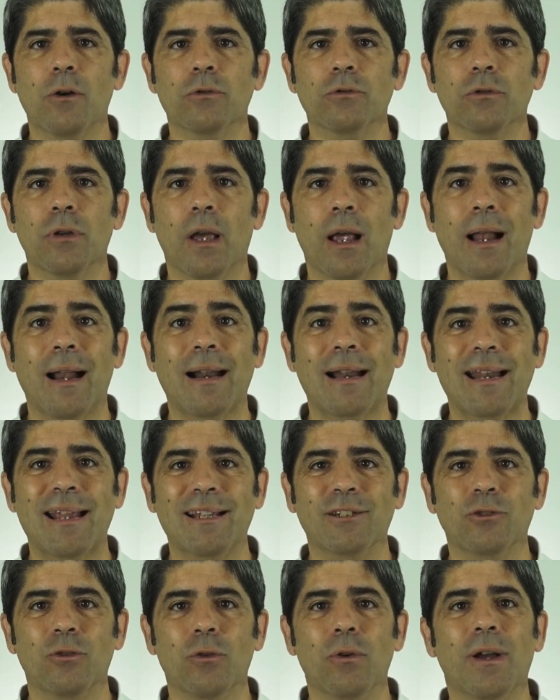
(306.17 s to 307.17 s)
If you
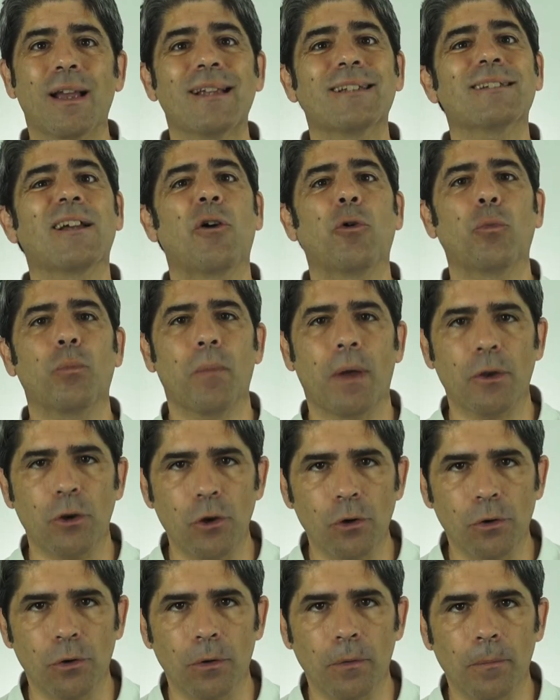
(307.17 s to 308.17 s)
already have kidney
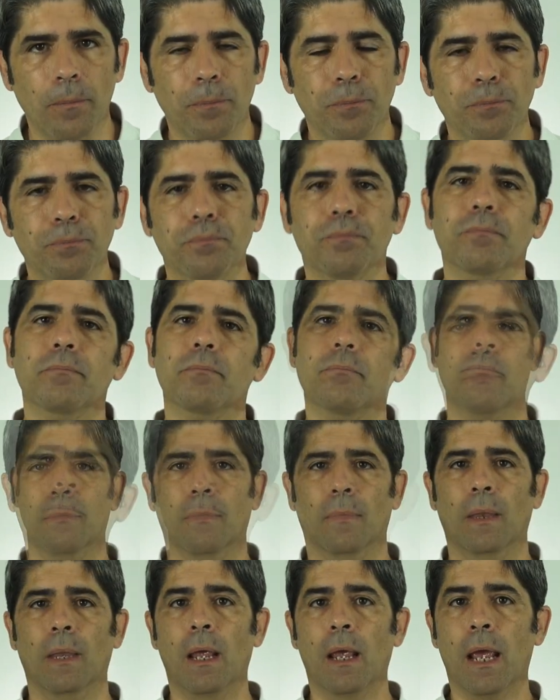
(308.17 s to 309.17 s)
or heart
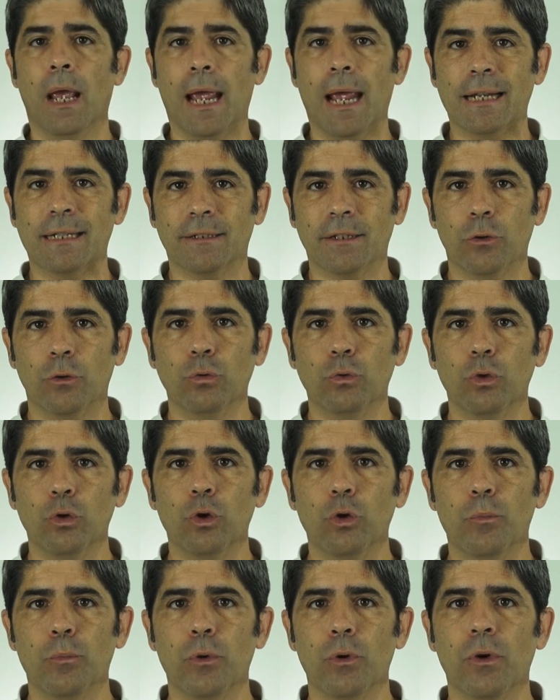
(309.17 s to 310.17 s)
problems, the risk is
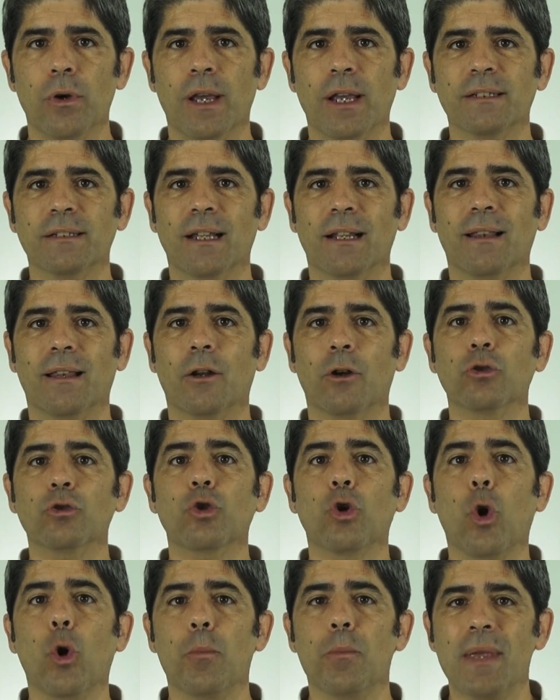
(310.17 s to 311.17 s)
even higher.
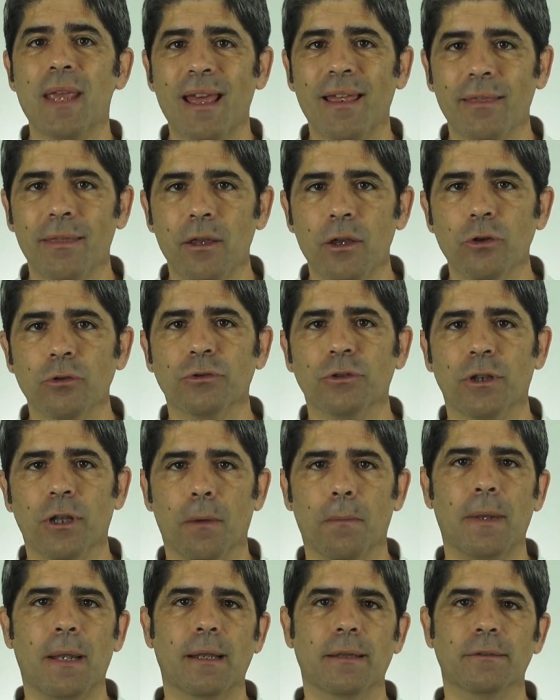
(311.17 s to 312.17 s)
The
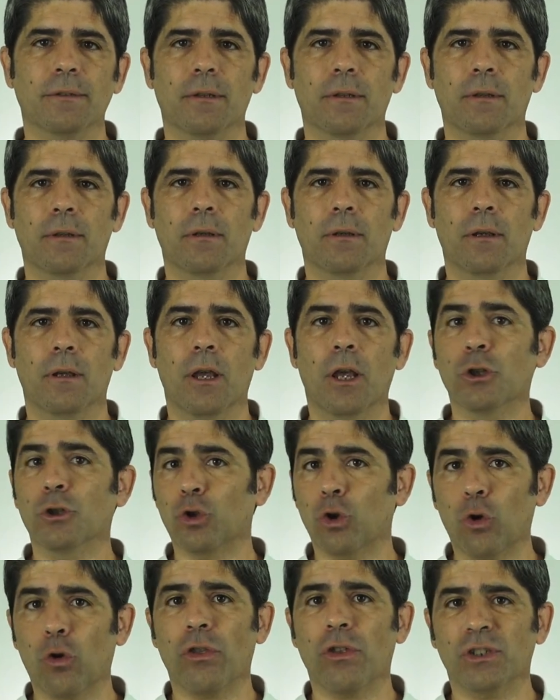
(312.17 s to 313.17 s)
second group is the
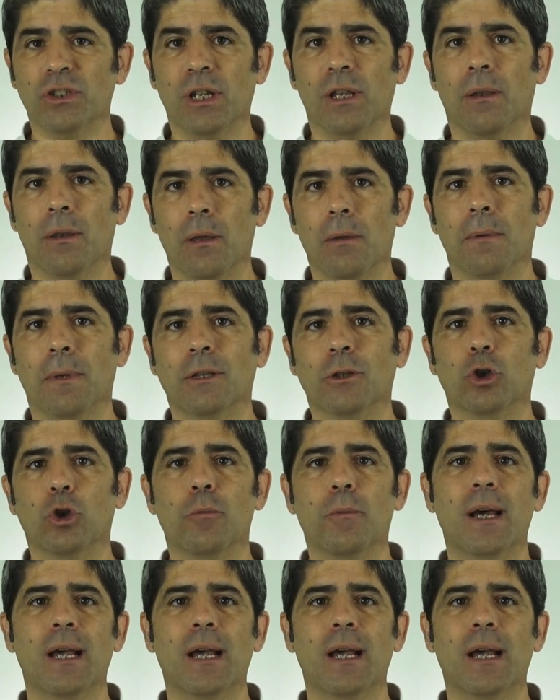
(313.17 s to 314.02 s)
weak opioids.